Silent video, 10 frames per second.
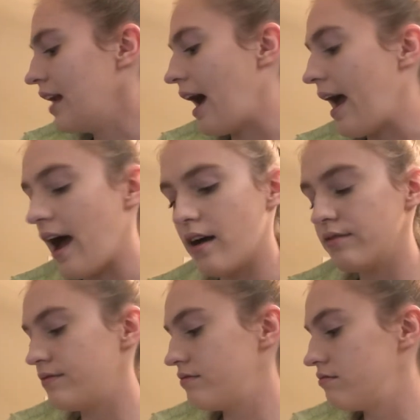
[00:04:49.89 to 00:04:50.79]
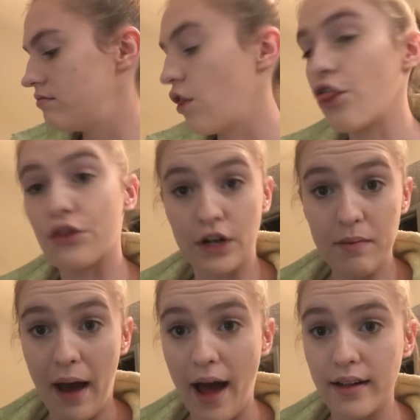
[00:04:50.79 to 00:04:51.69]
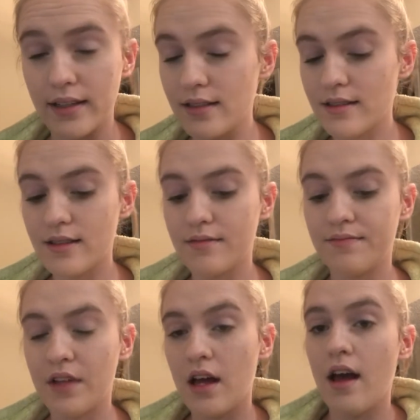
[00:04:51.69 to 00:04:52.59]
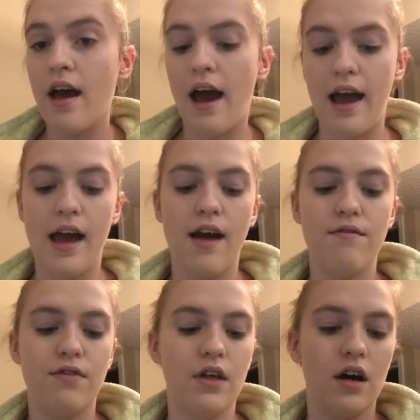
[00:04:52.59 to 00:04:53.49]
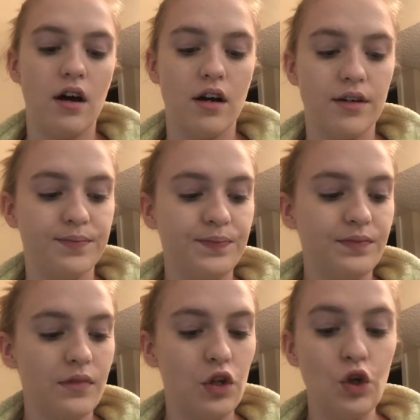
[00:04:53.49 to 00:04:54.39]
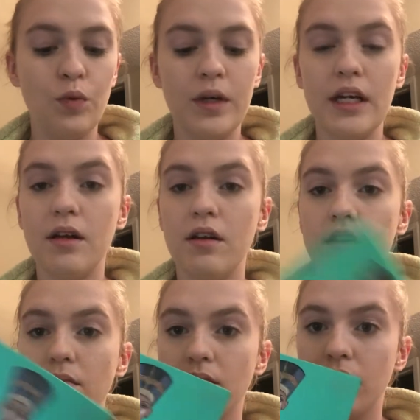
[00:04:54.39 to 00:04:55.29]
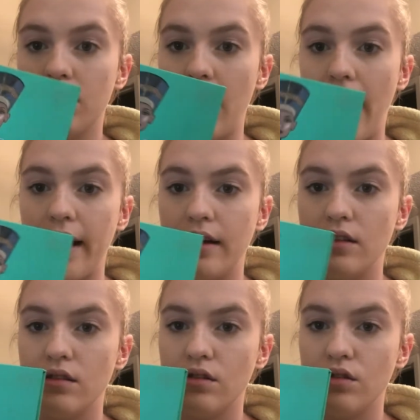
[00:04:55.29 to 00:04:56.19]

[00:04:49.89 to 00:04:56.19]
I have 3 palettes. I have the Nubian by